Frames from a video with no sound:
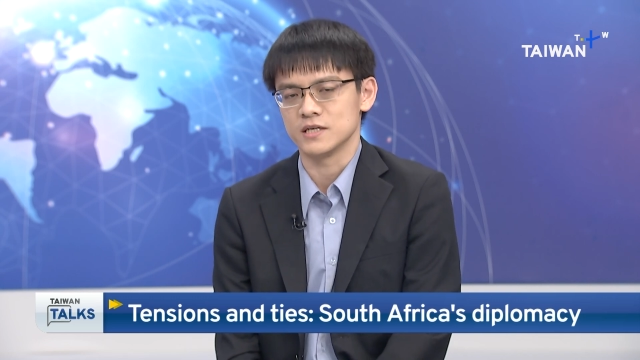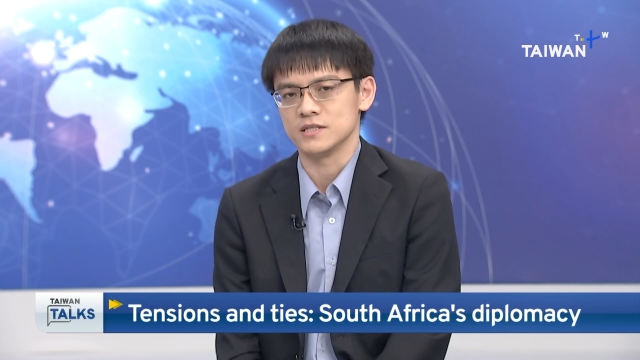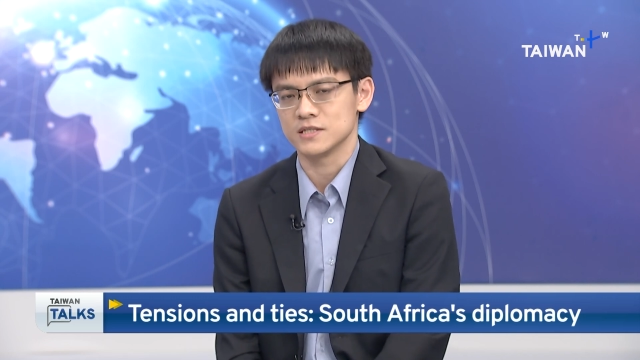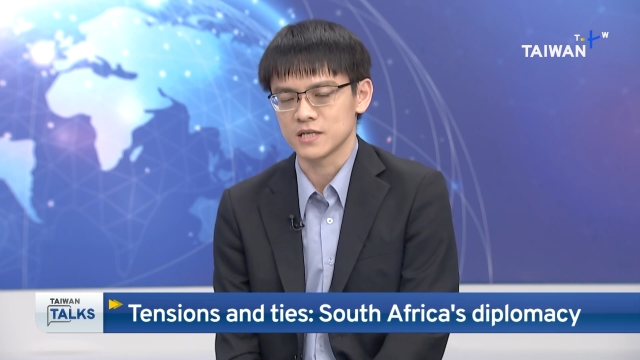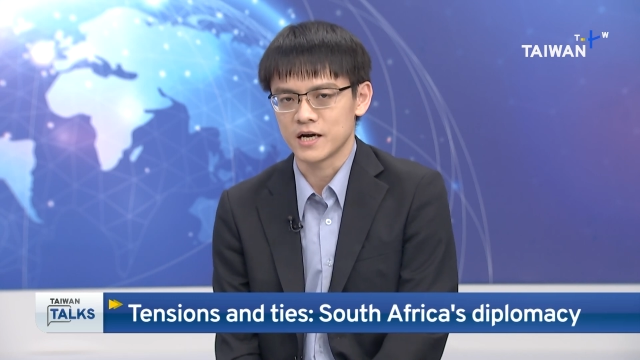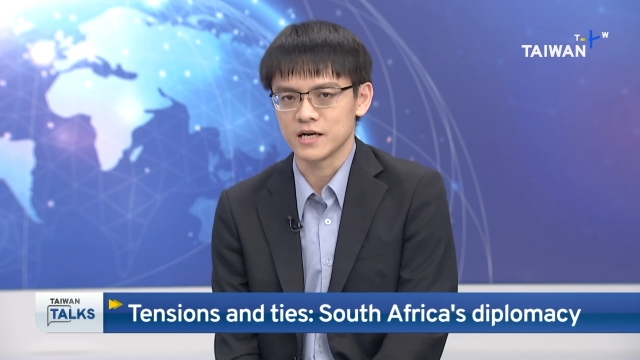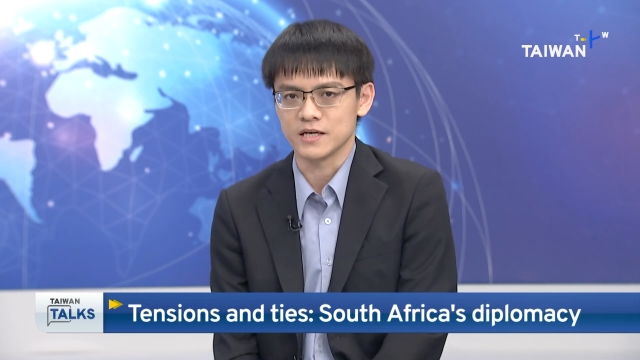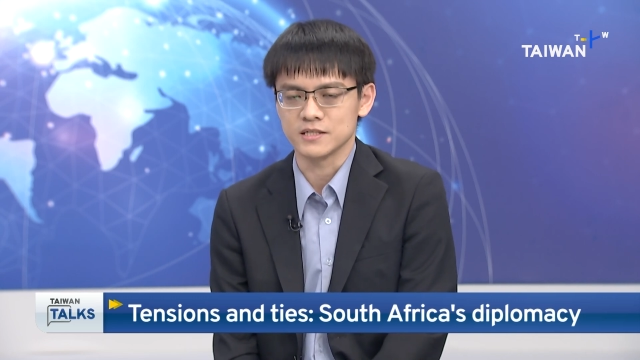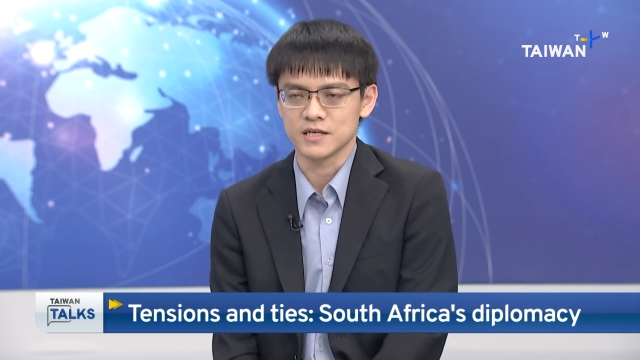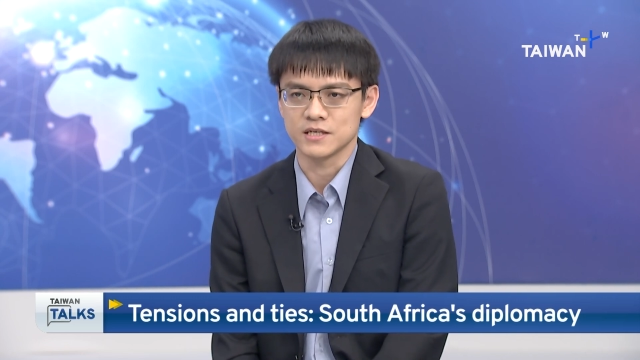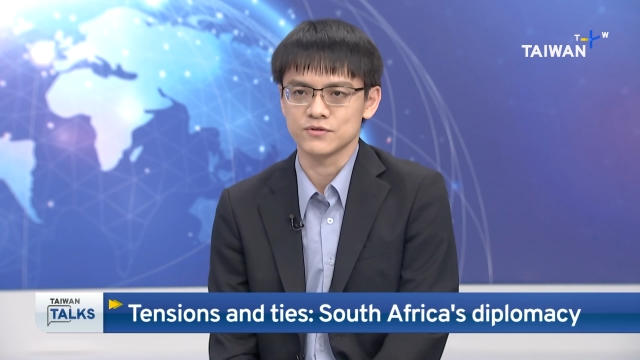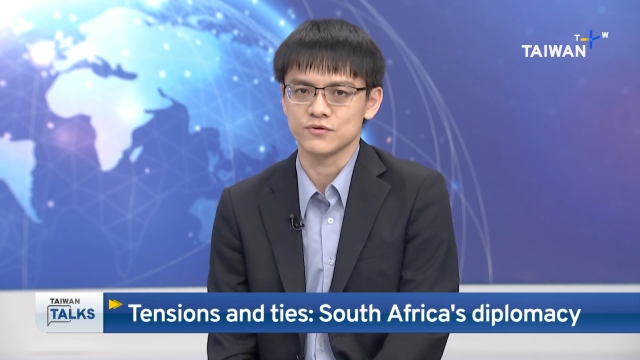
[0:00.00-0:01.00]
and its allies
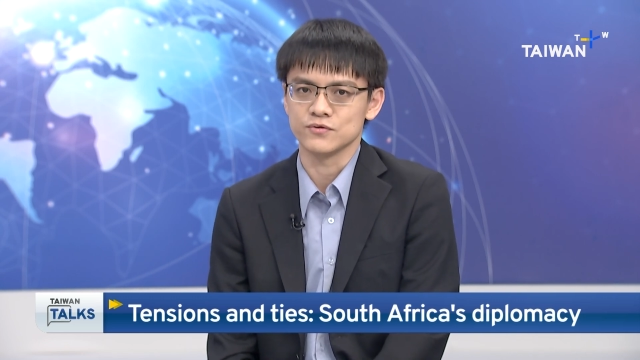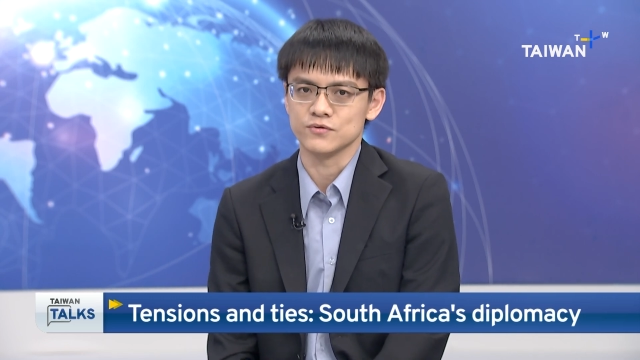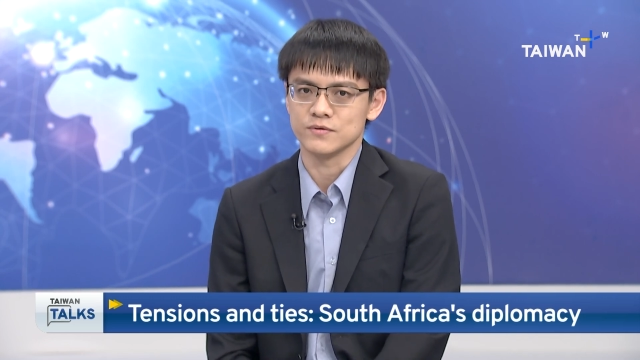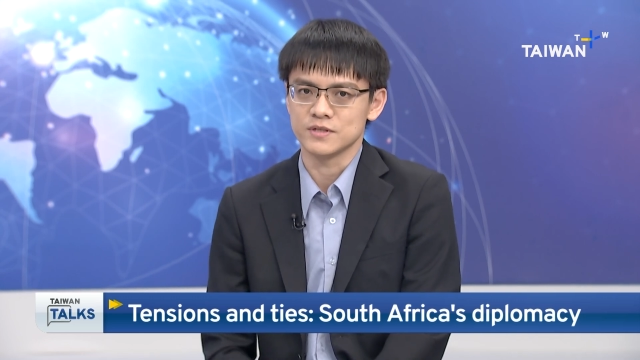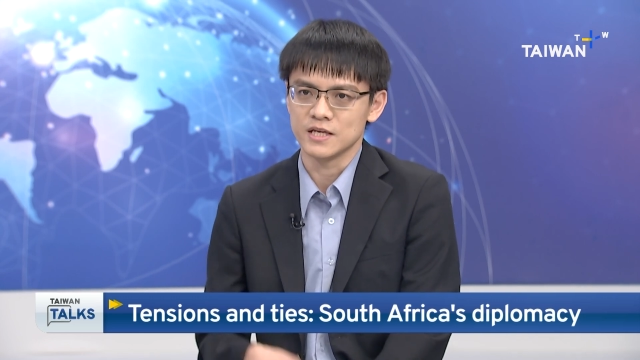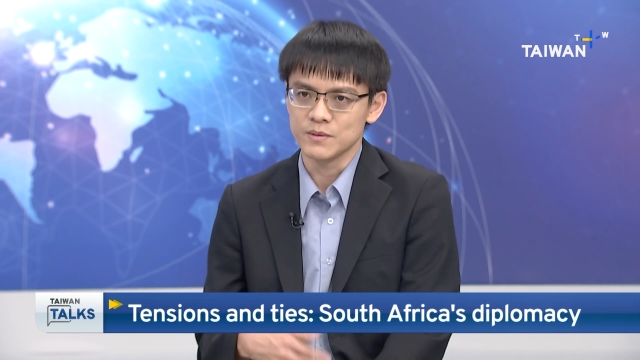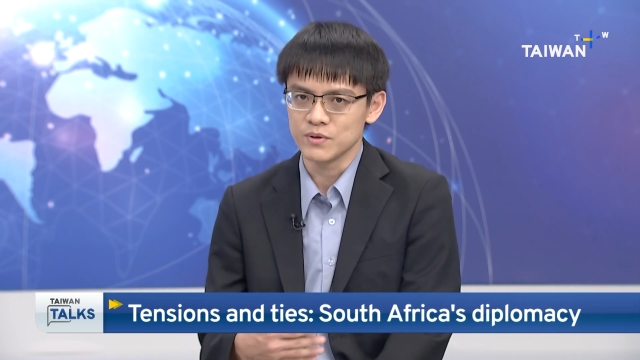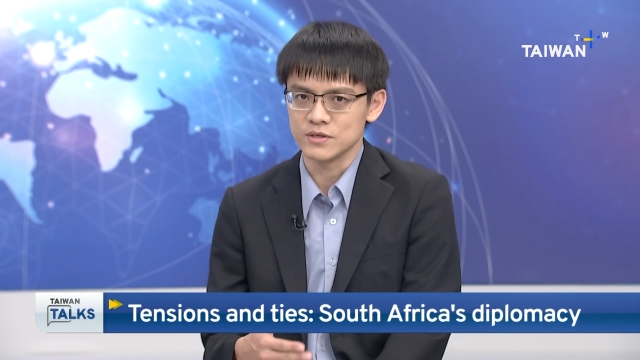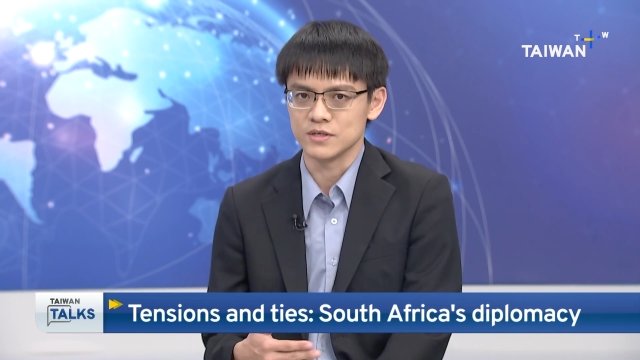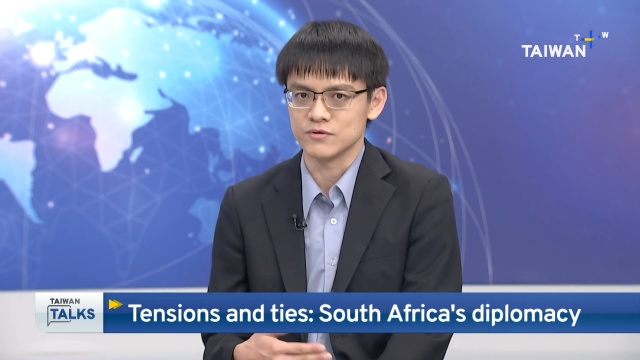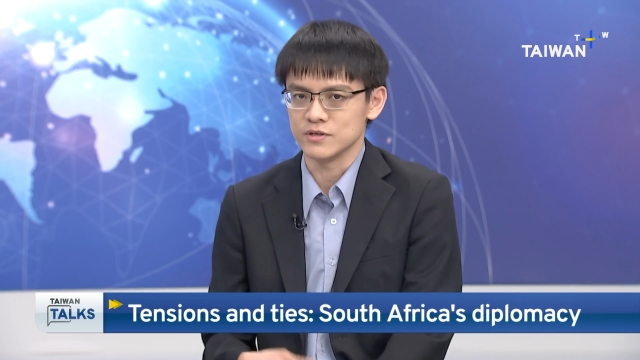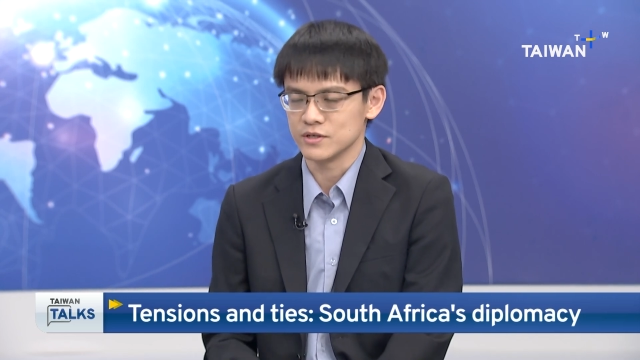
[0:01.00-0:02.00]
has to
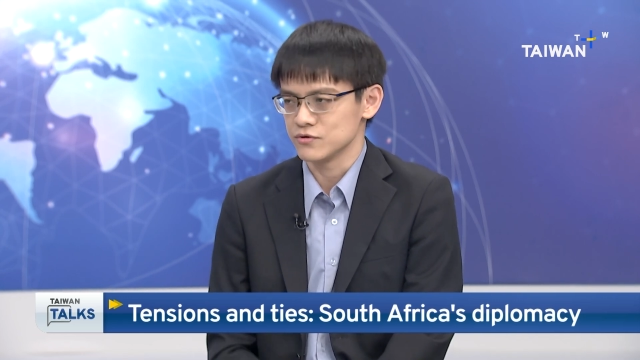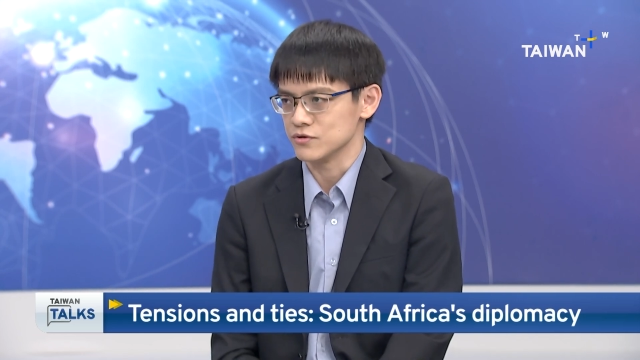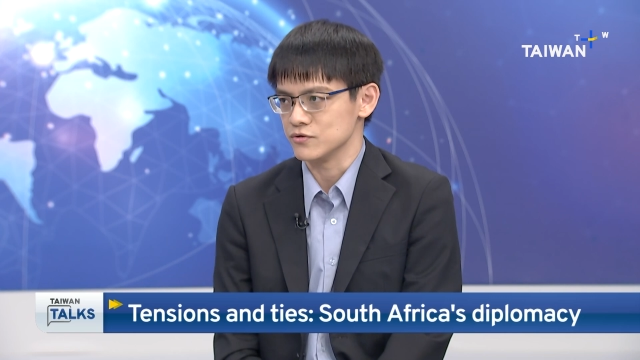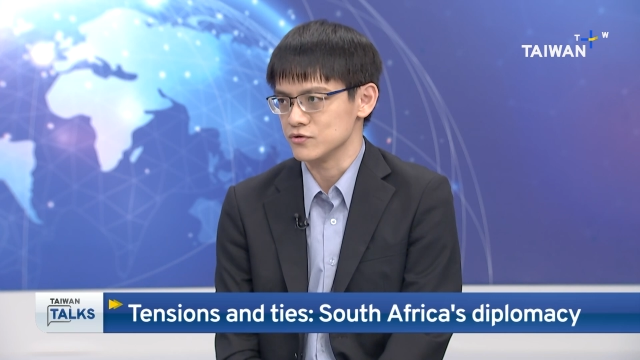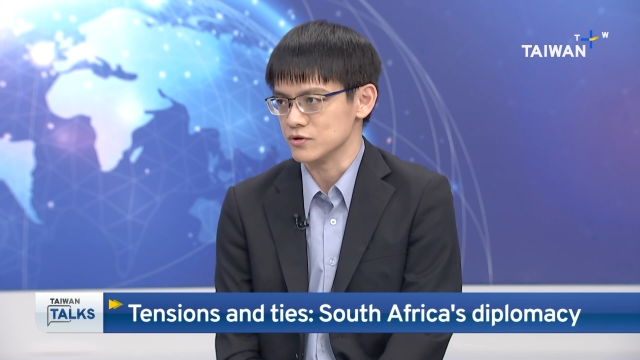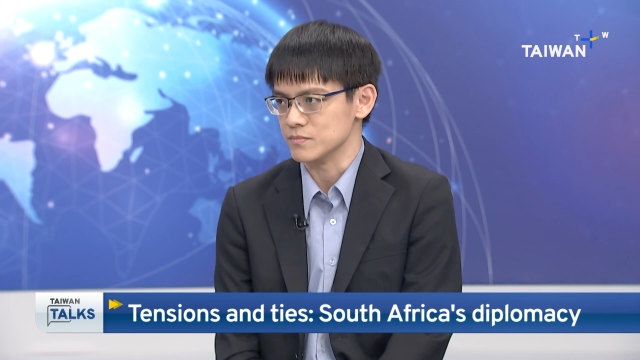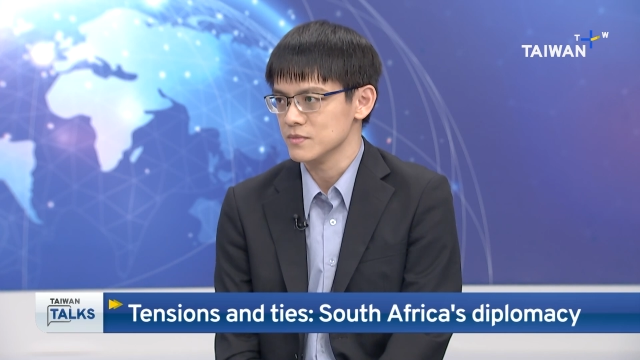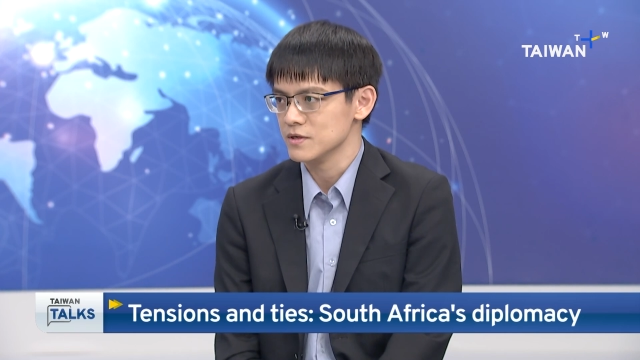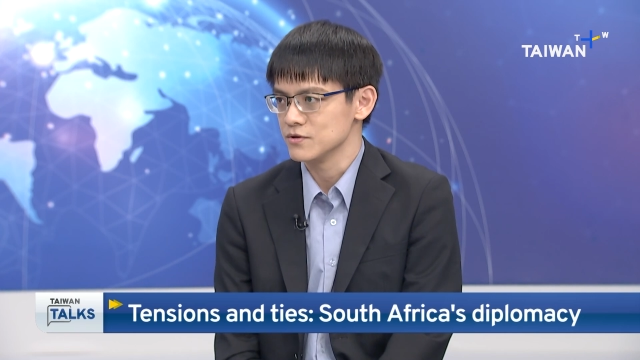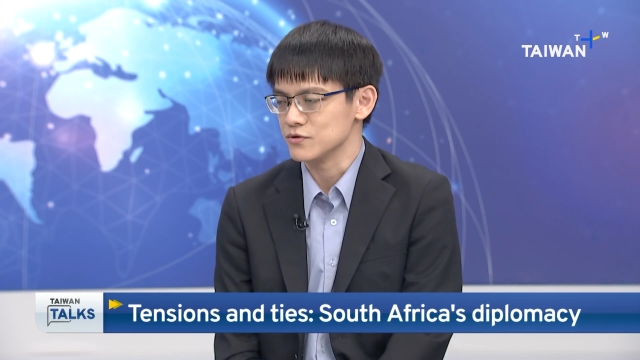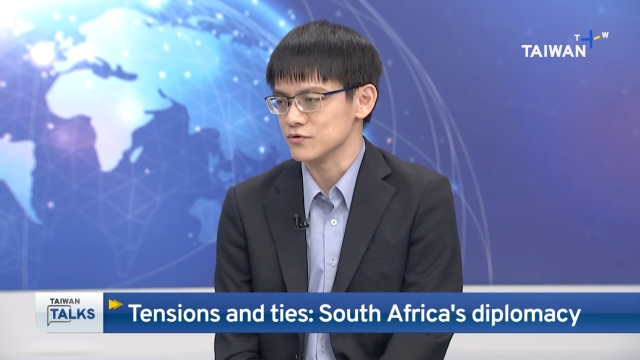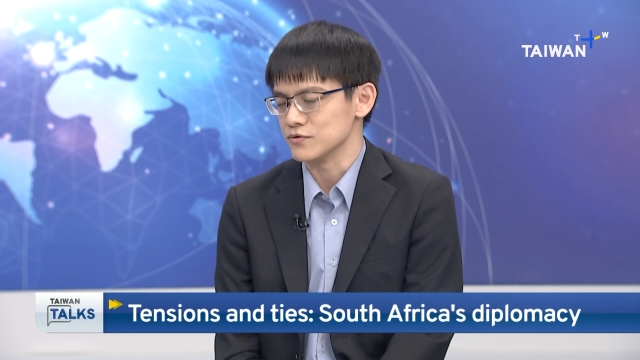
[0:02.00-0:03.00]
deepen the relationship
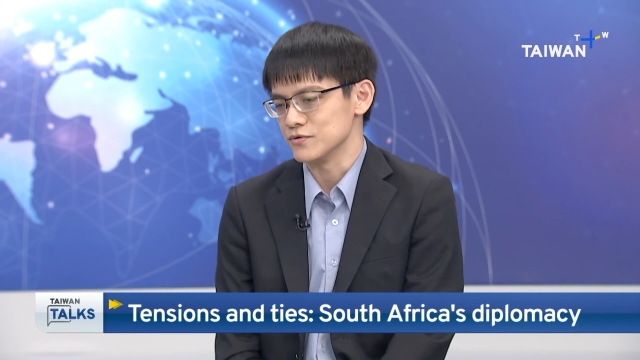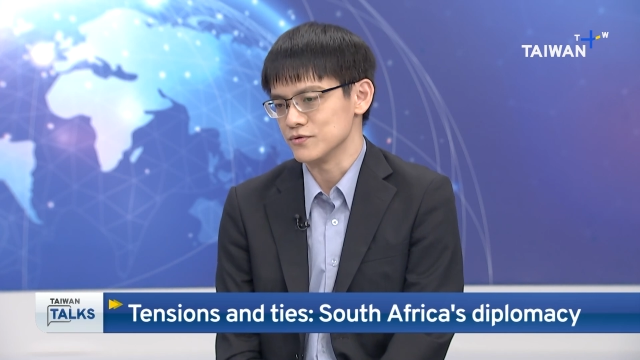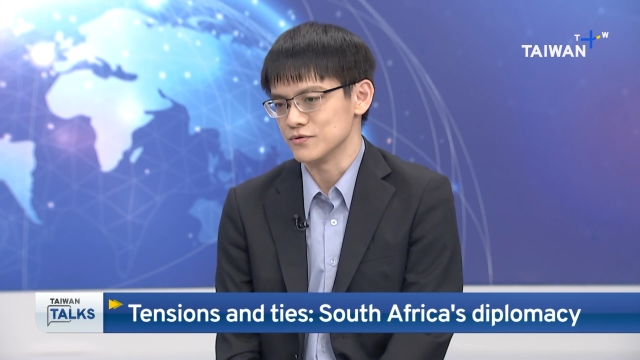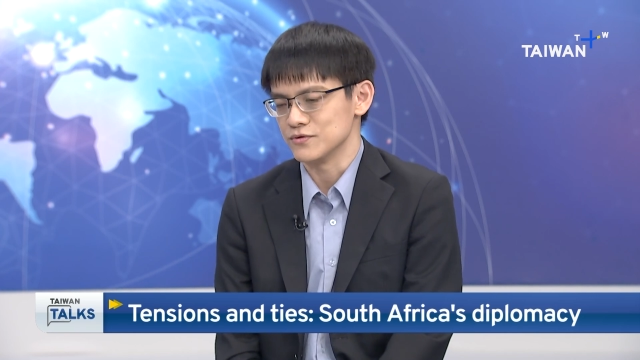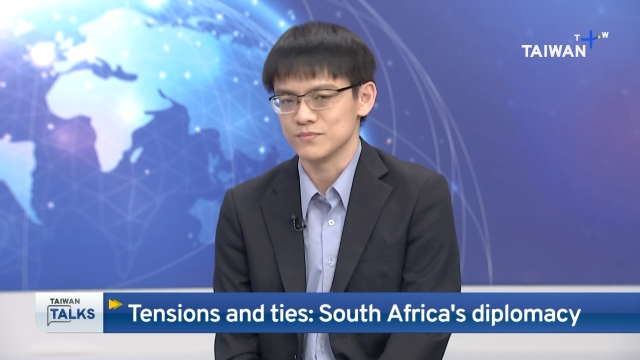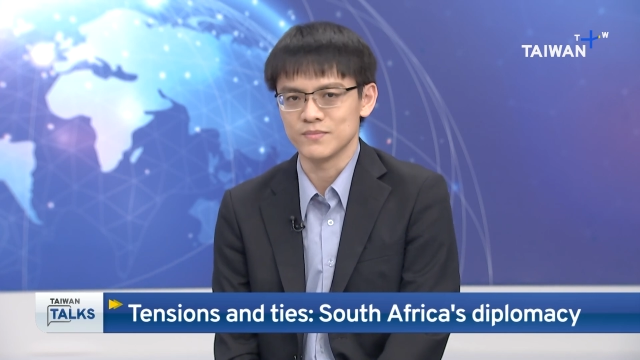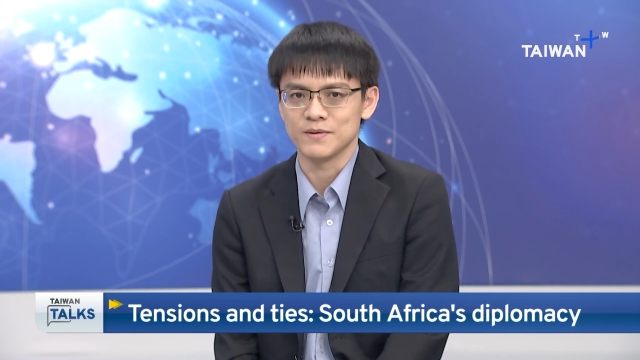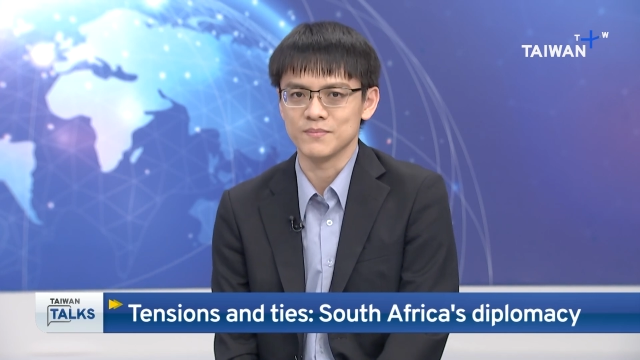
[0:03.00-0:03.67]
to